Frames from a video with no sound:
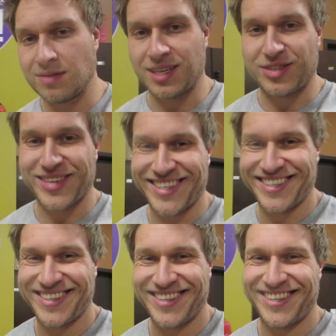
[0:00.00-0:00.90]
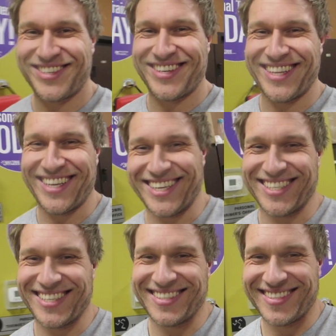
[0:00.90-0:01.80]
That's right, I train
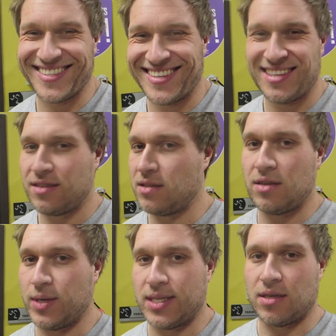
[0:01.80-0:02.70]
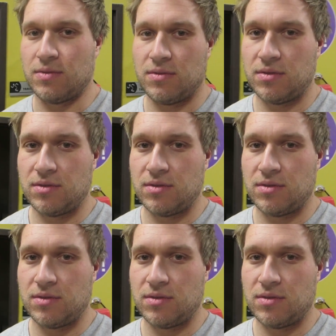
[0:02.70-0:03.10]
legs. No, I don't.